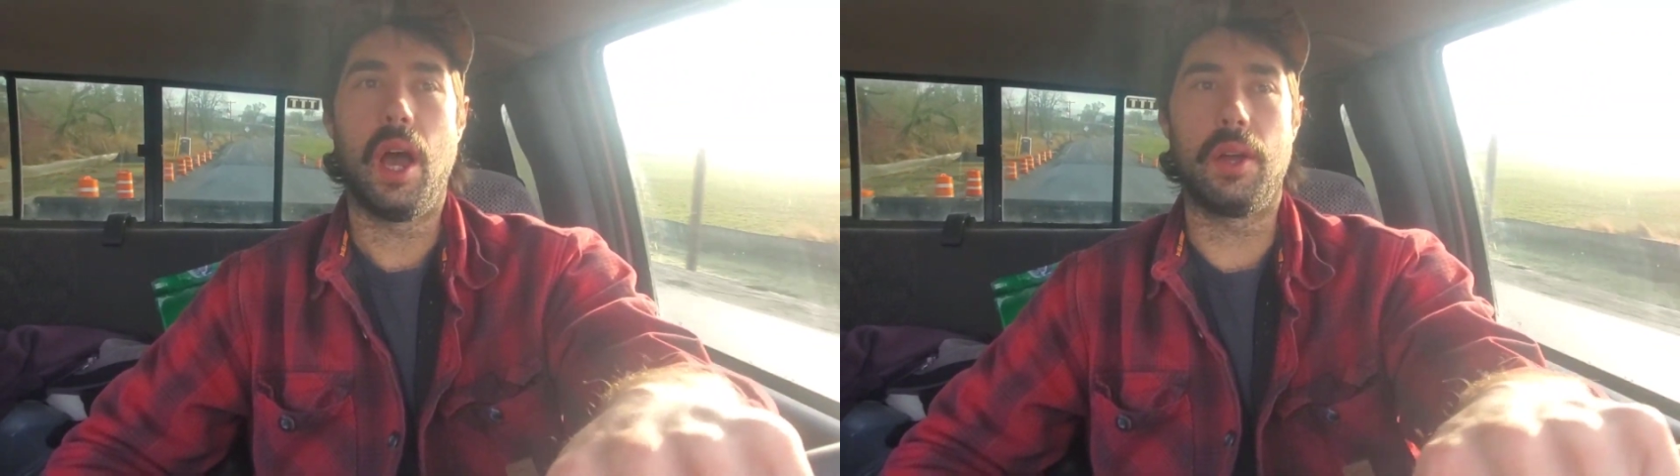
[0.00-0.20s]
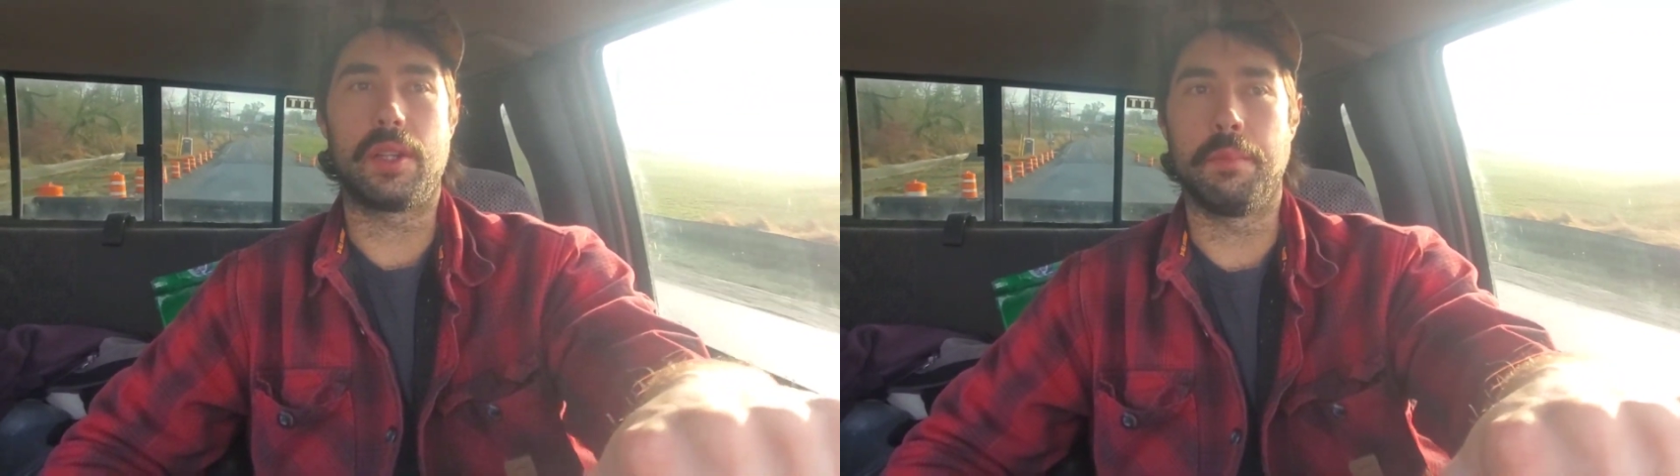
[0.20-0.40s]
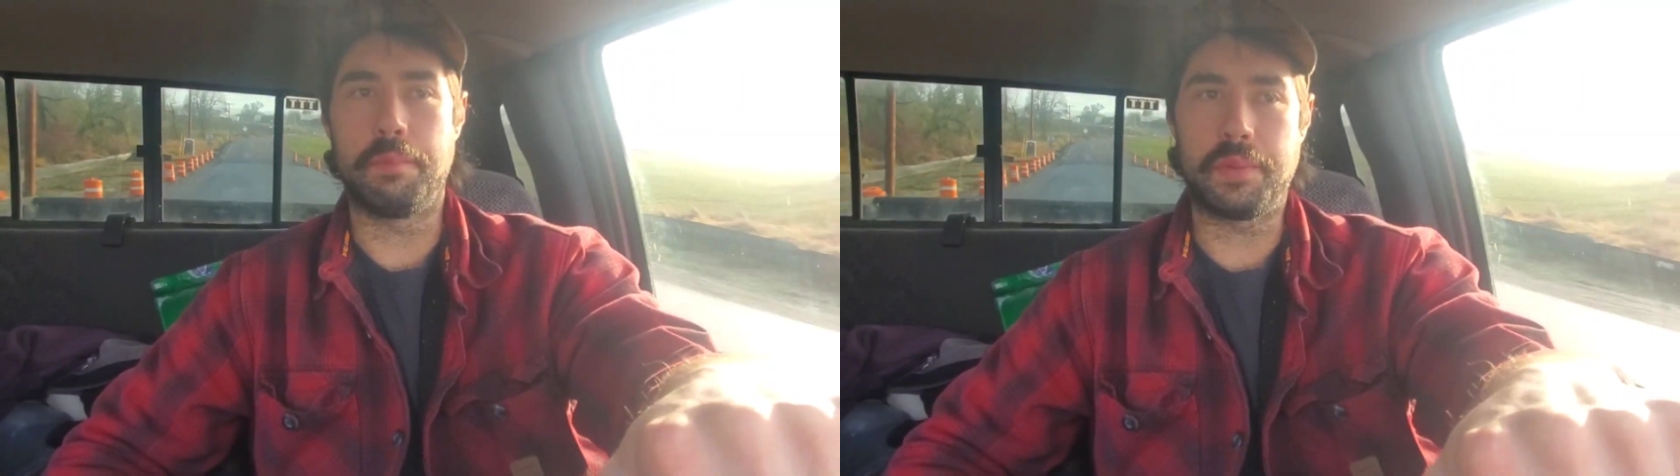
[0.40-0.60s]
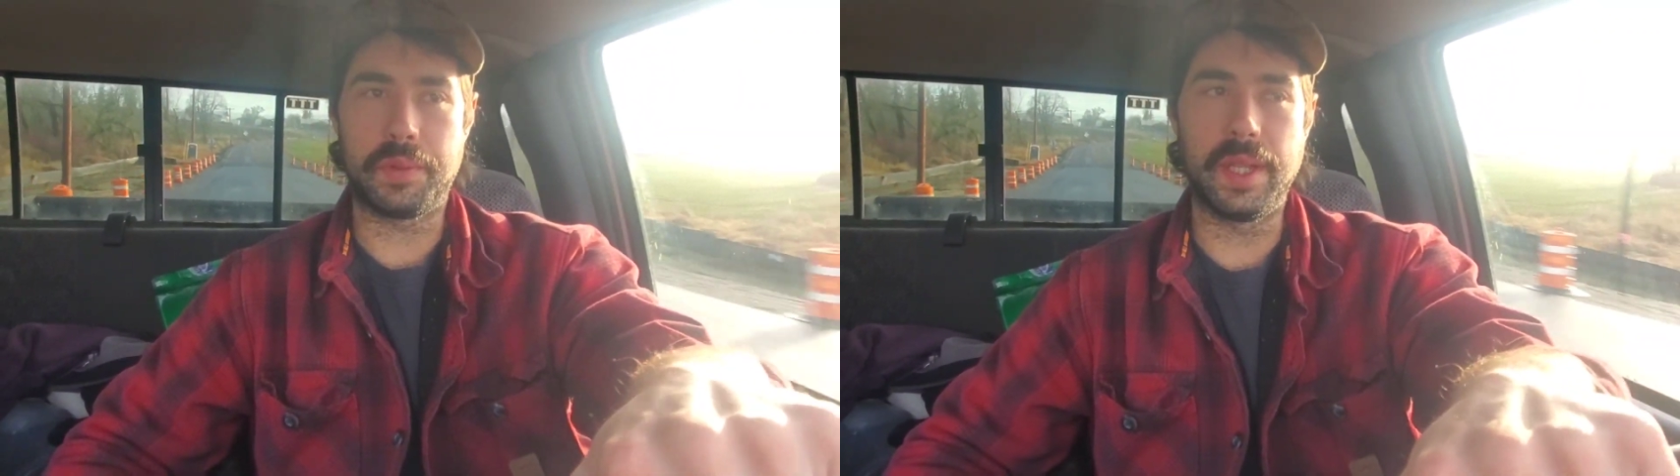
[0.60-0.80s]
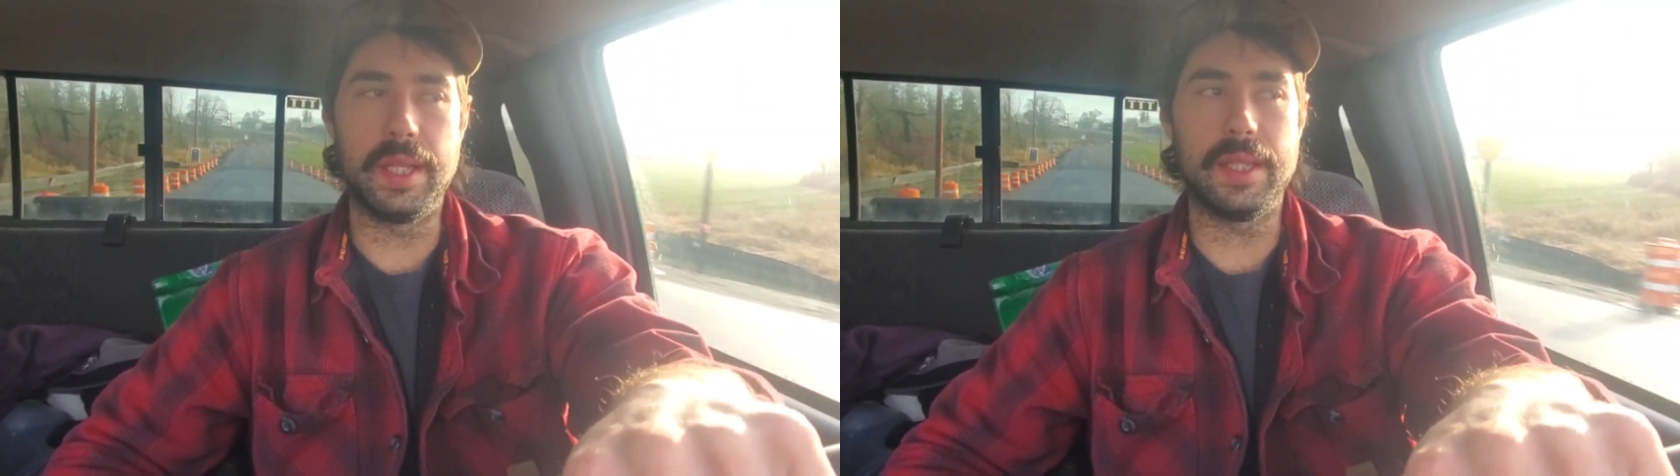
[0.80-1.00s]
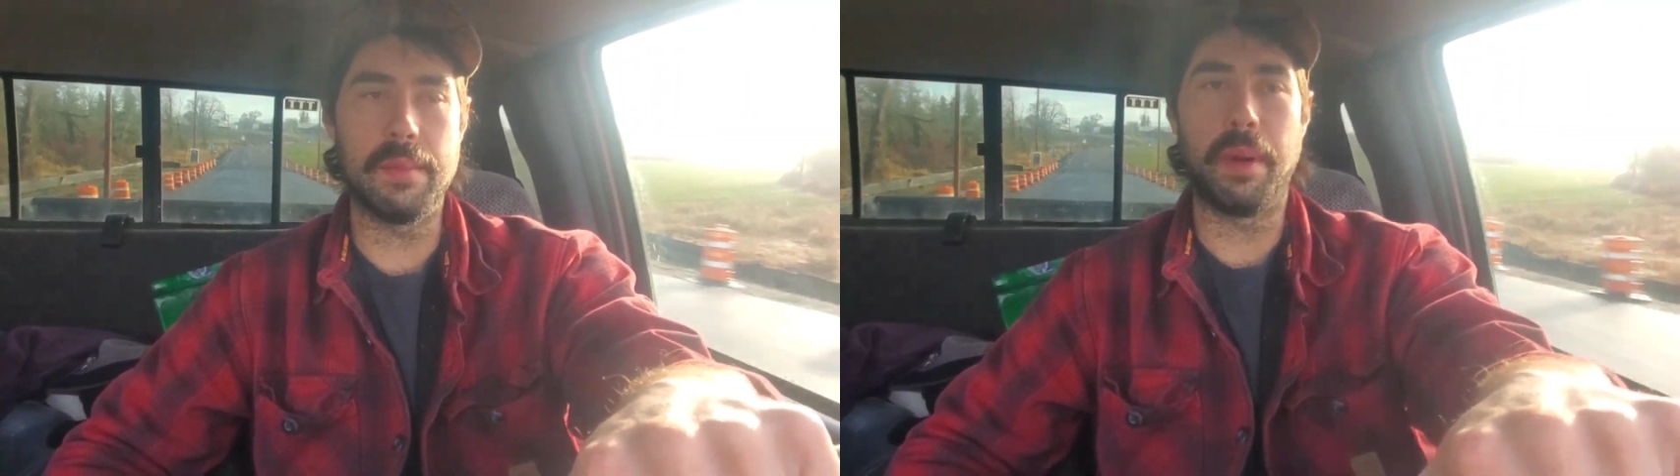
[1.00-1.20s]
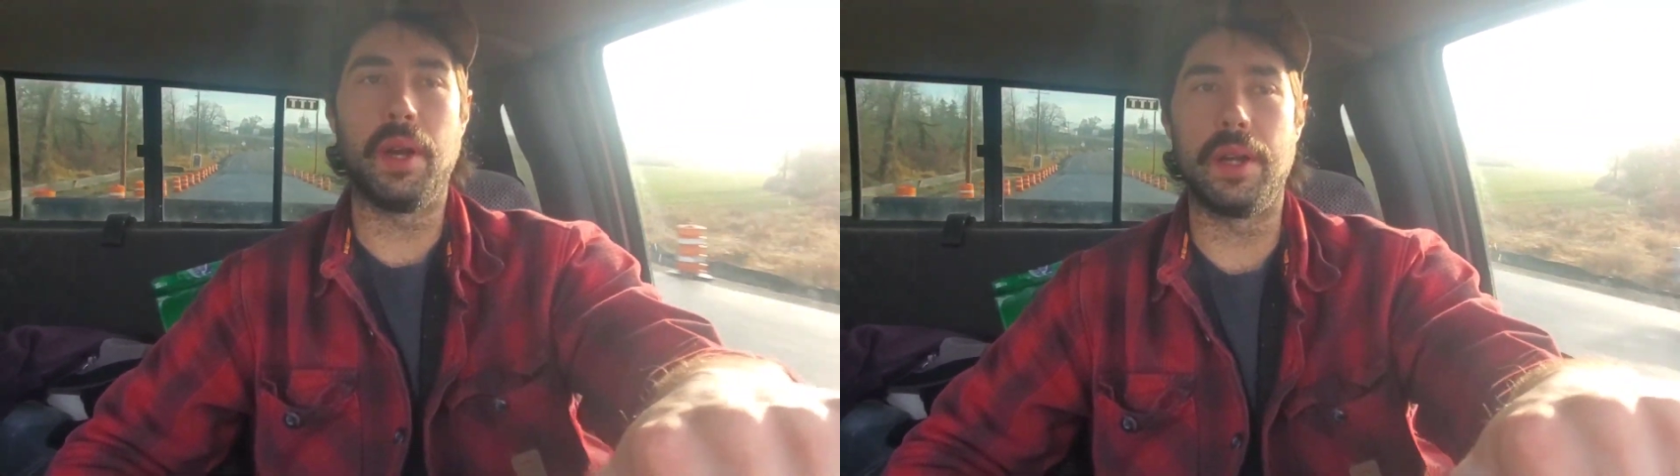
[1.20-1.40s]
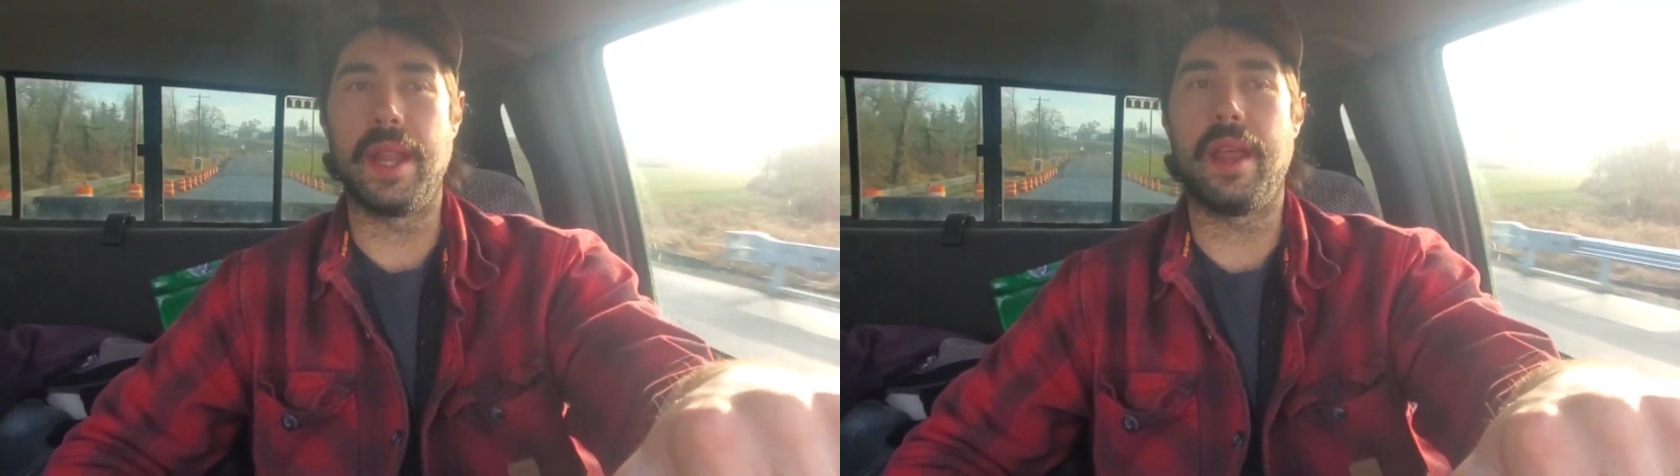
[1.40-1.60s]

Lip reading: are completely burned.